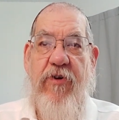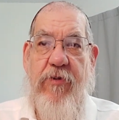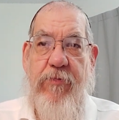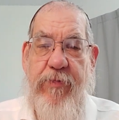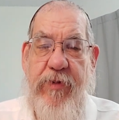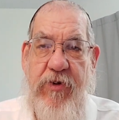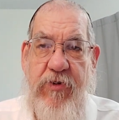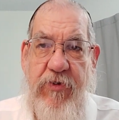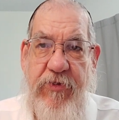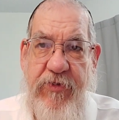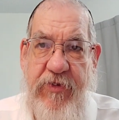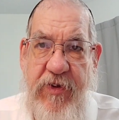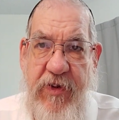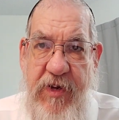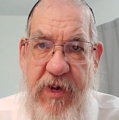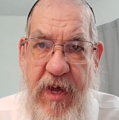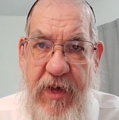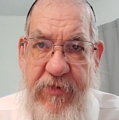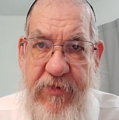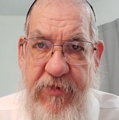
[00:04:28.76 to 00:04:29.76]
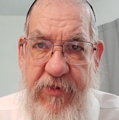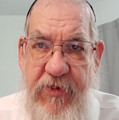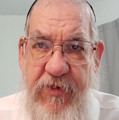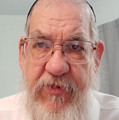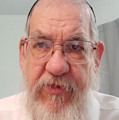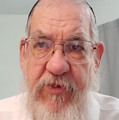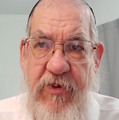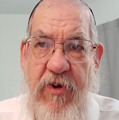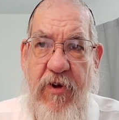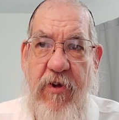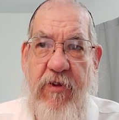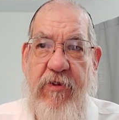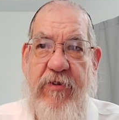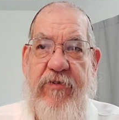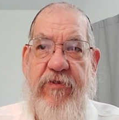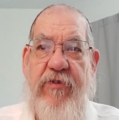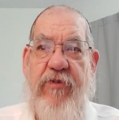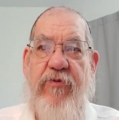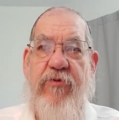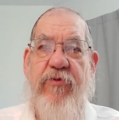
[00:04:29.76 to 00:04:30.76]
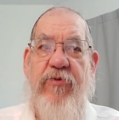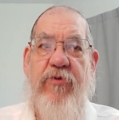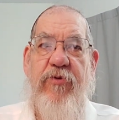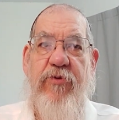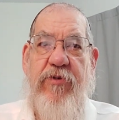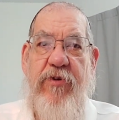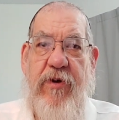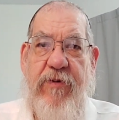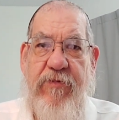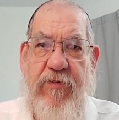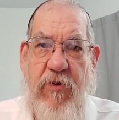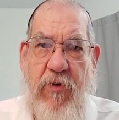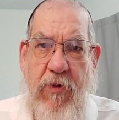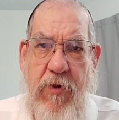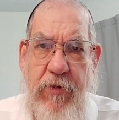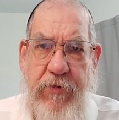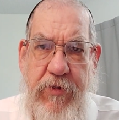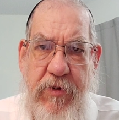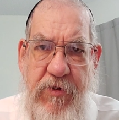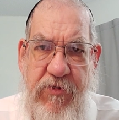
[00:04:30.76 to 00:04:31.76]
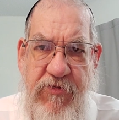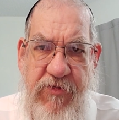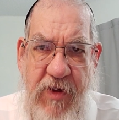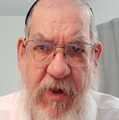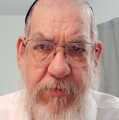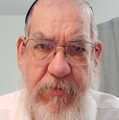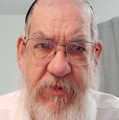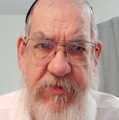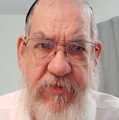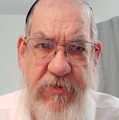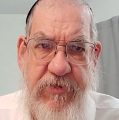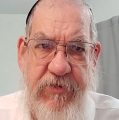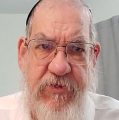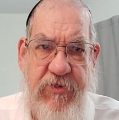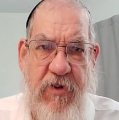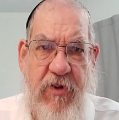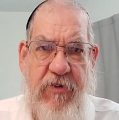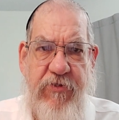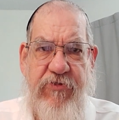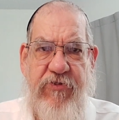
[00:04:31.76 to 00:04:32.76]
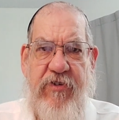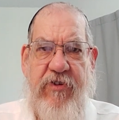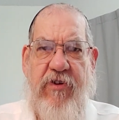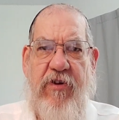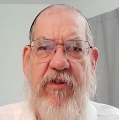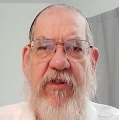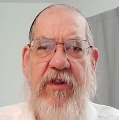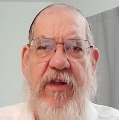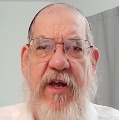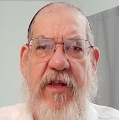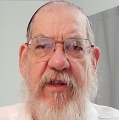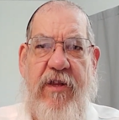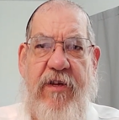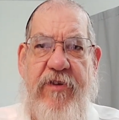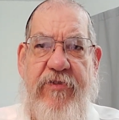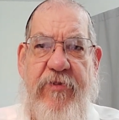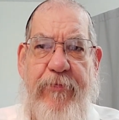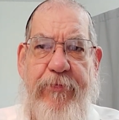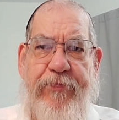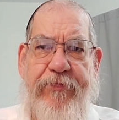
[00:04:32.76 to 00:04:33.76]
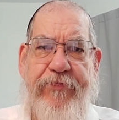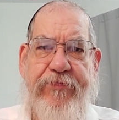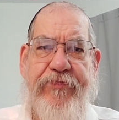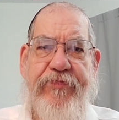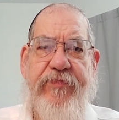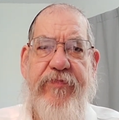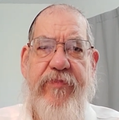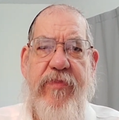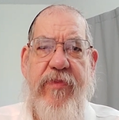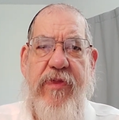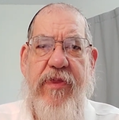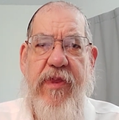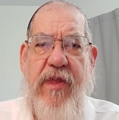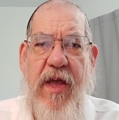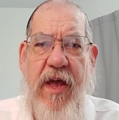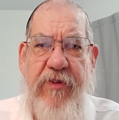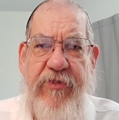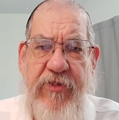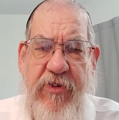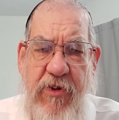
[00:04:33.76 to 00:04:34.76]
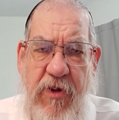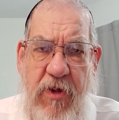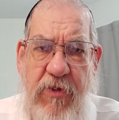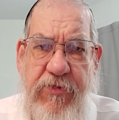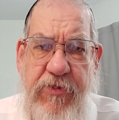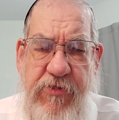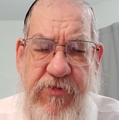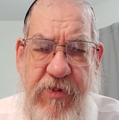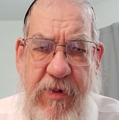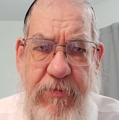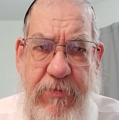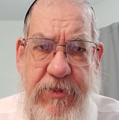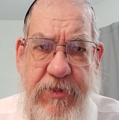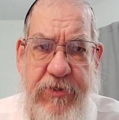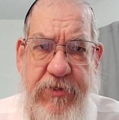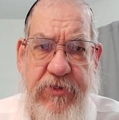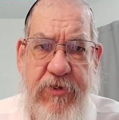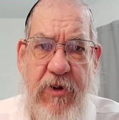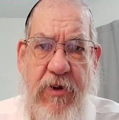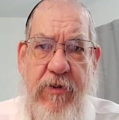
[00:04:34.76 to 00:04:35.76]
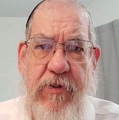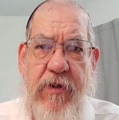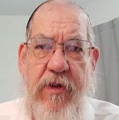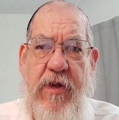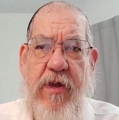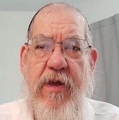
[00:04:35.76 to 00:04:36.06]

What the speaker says: Because Knesset Yisrael is the root of all the Neshamas Yisrael, as called Neshamas Yisrael.